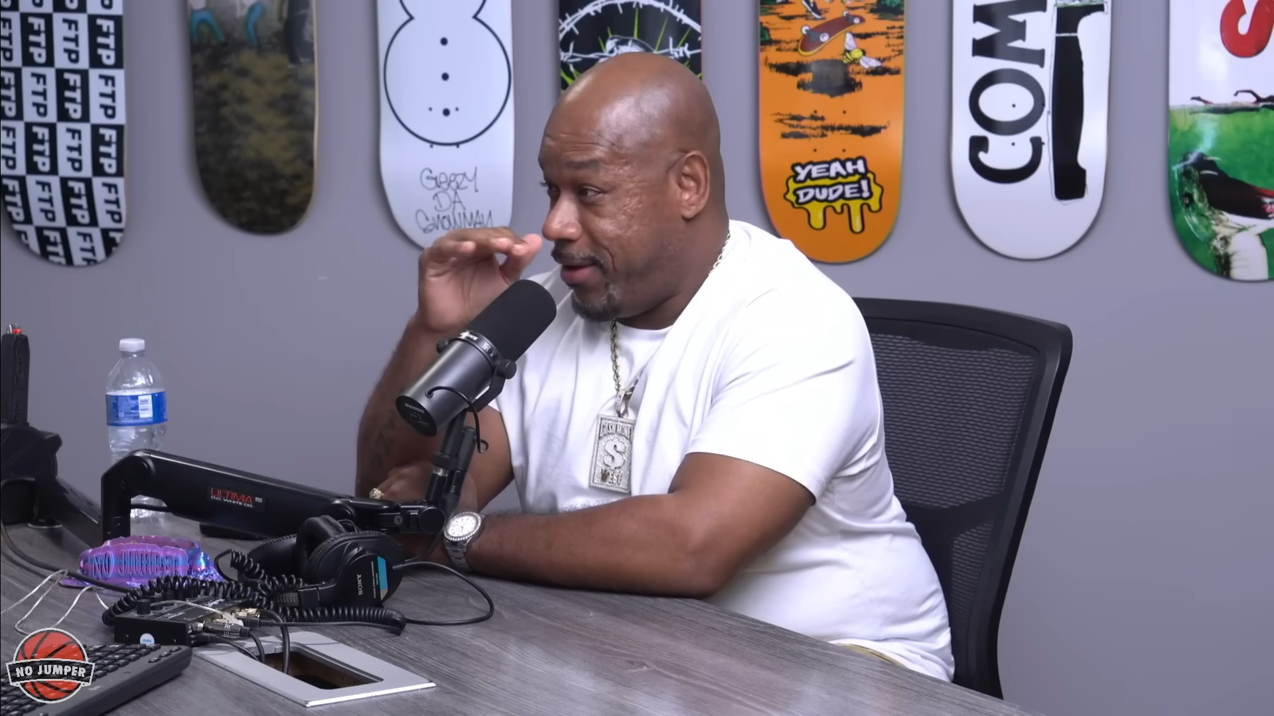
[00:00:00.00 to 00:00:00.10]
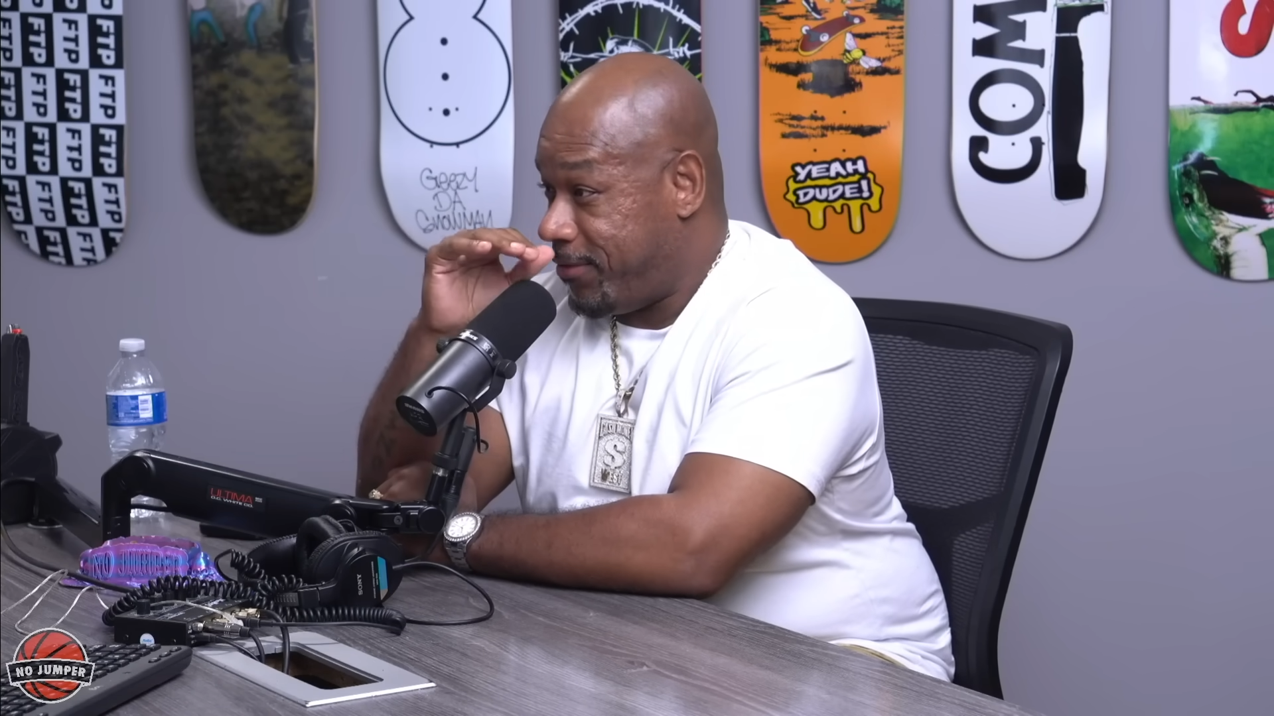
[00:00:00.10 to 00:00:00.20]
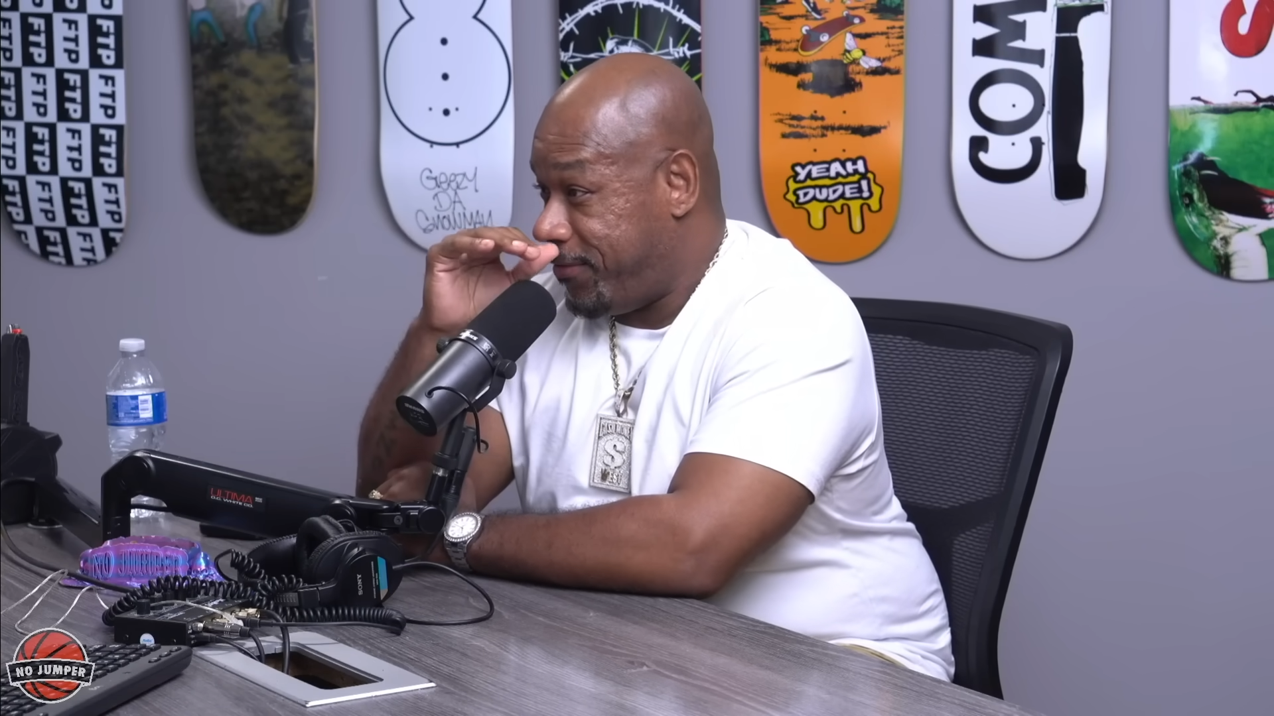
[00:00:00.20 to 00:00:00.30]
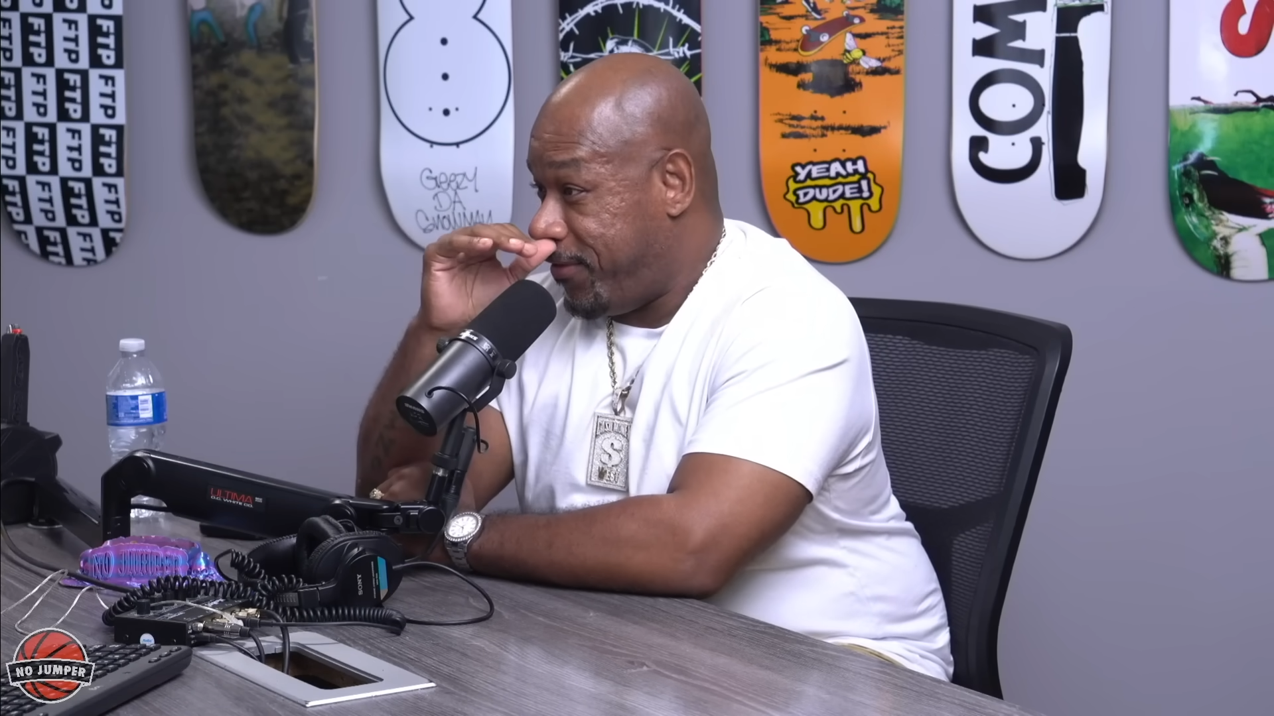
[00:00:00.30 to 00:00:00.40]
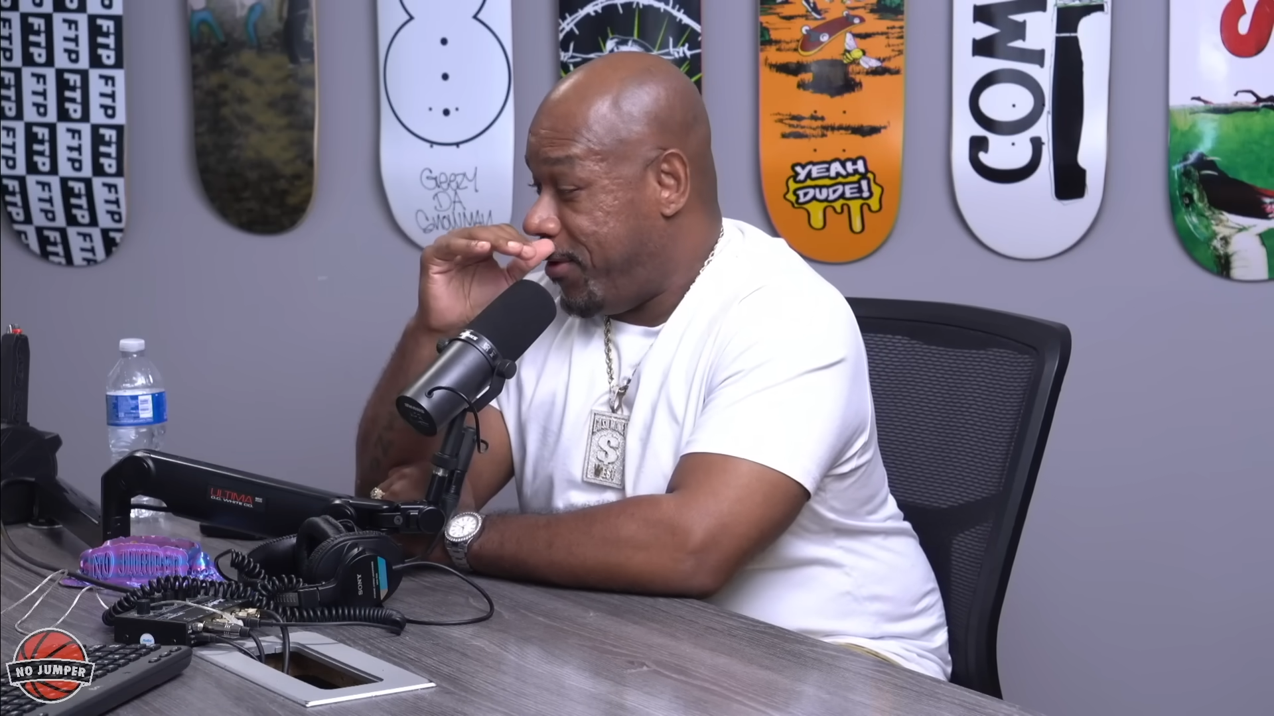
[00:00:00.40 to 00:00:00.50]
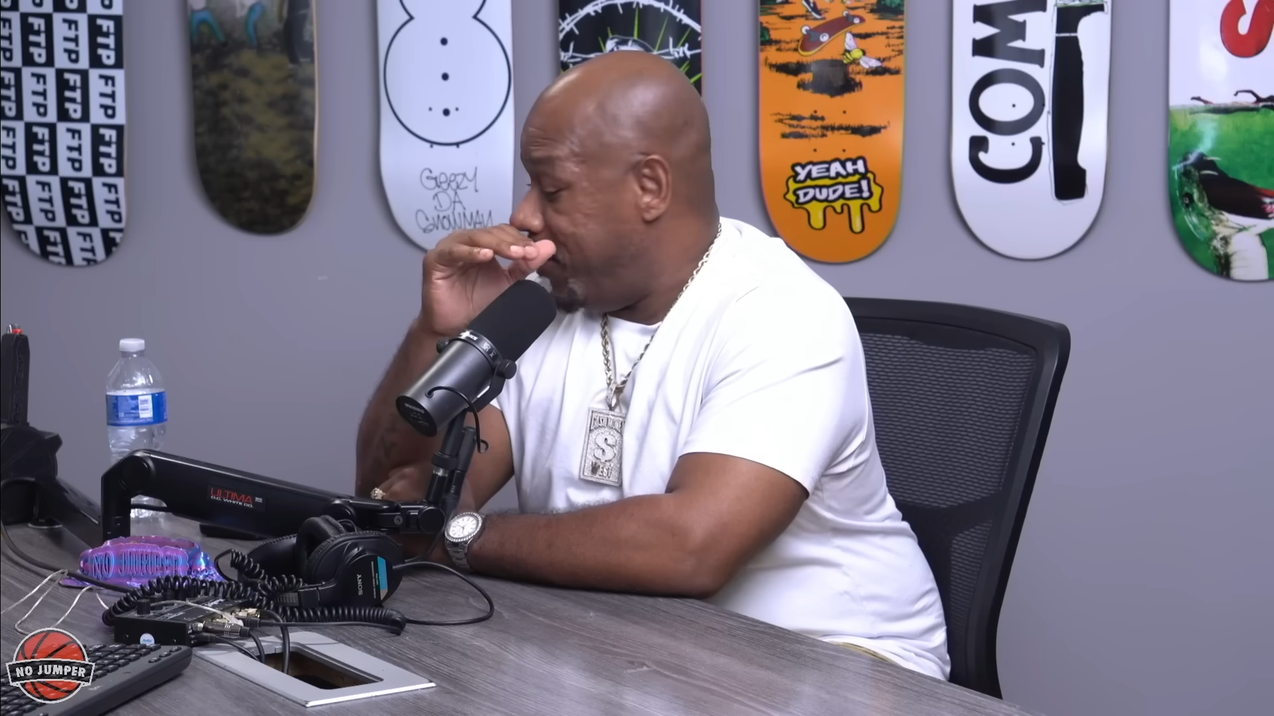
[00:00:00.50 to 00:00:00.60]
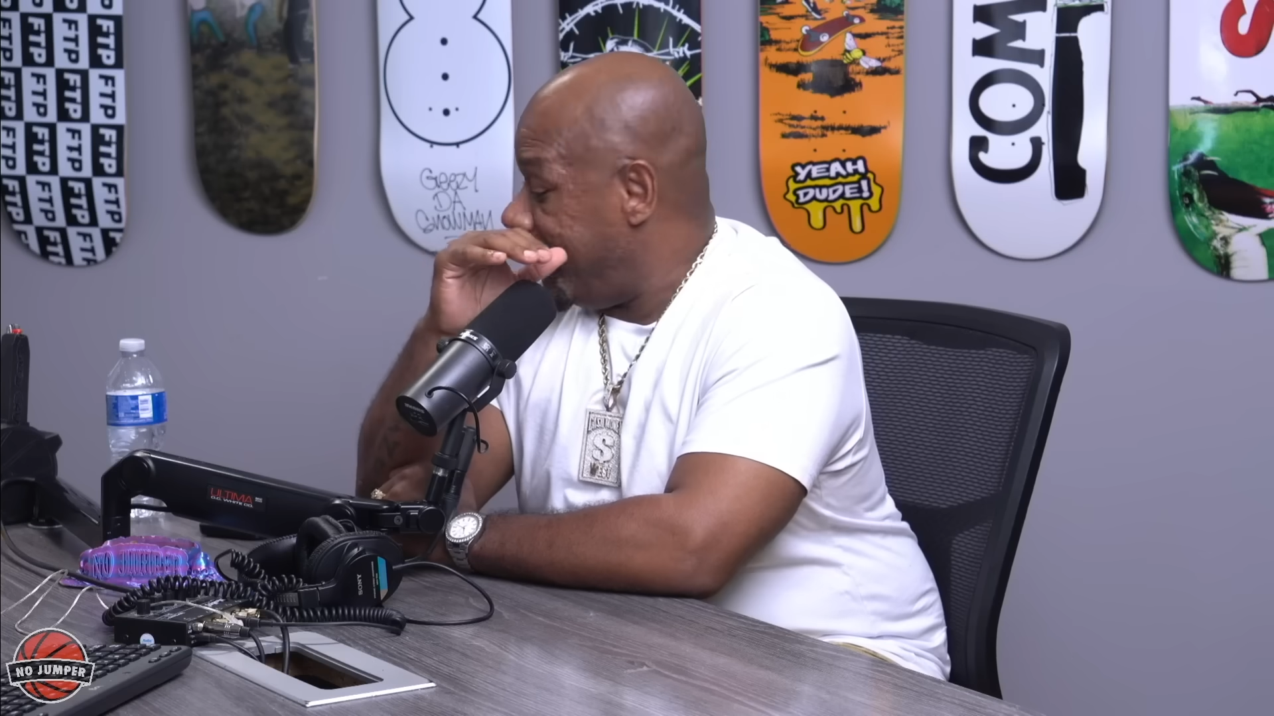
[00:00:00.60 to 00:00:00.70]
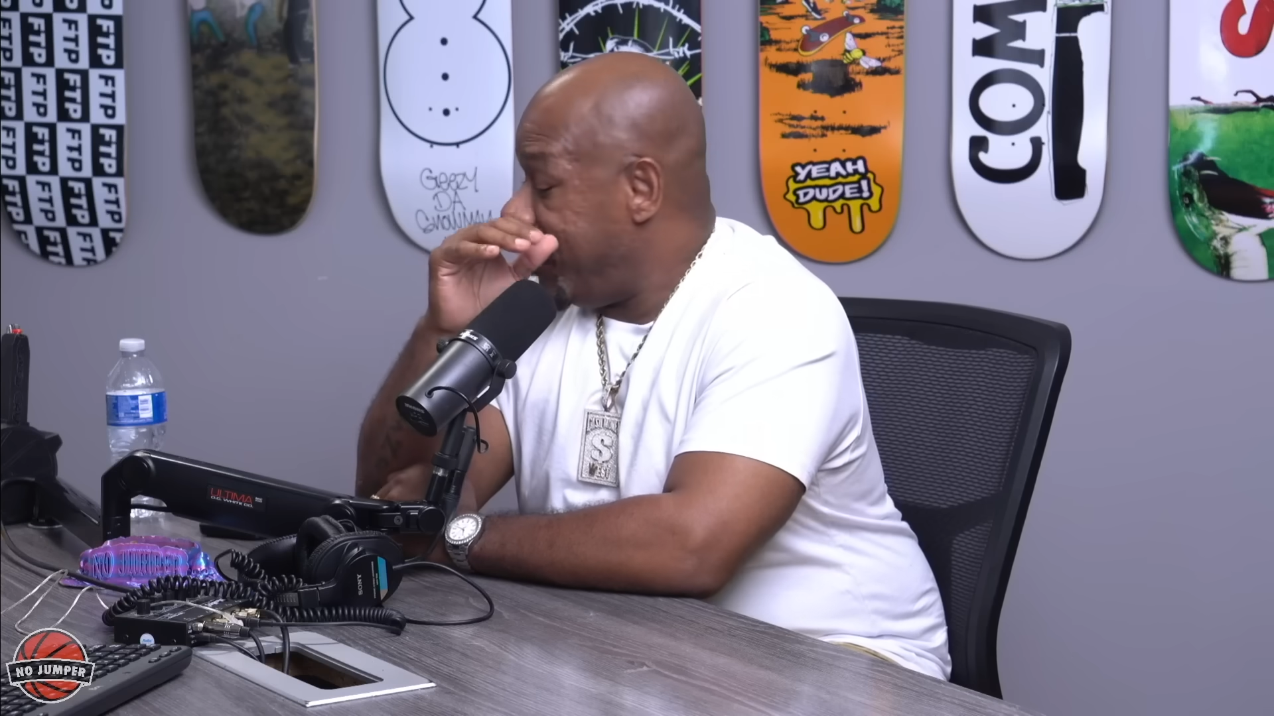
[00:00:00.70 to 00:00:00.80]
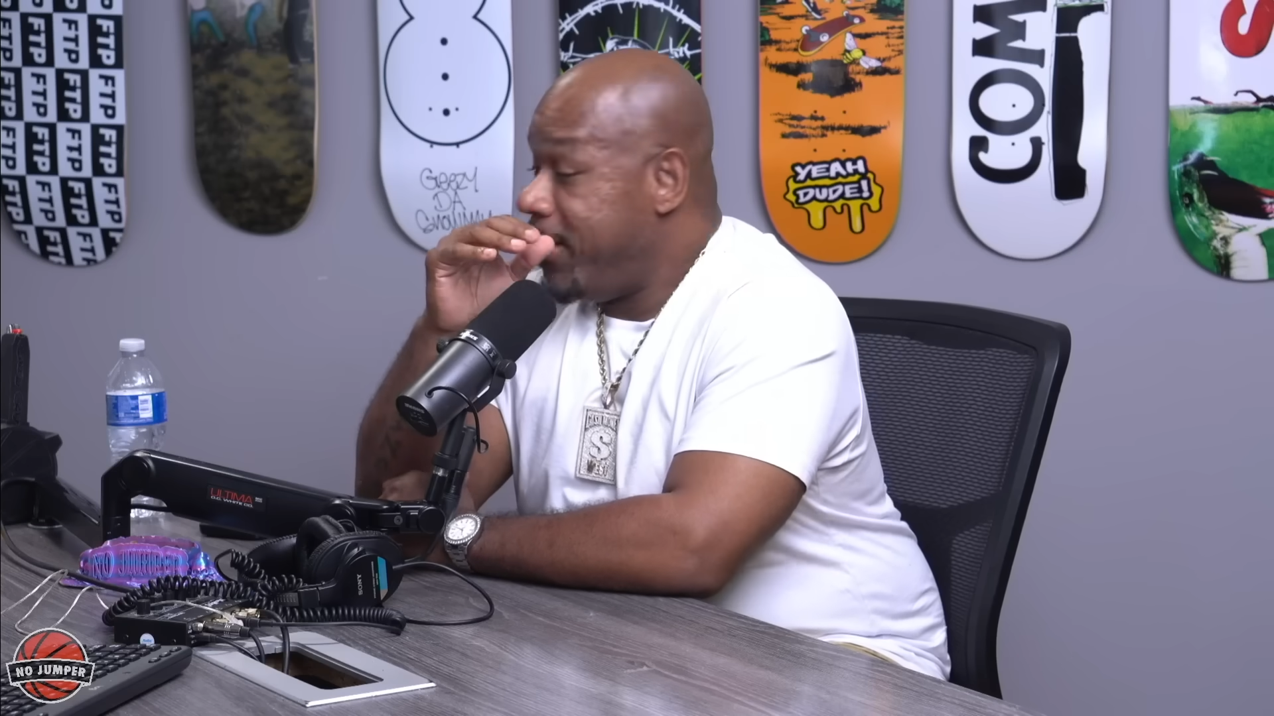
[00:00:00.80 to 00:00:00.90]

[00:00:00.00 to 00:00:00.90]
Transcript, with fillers: off the phone.